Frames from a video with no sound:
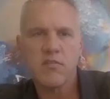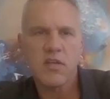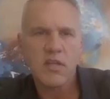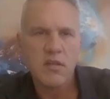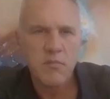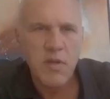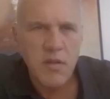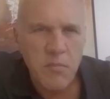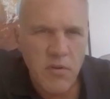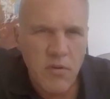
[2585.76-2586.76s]
a second,
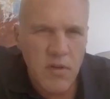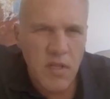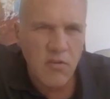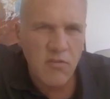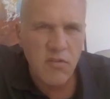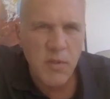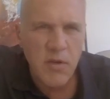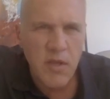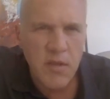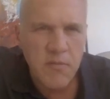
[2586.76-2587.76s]
computer, can you see
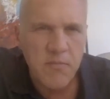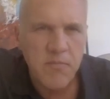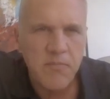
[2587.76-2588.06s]
me okay?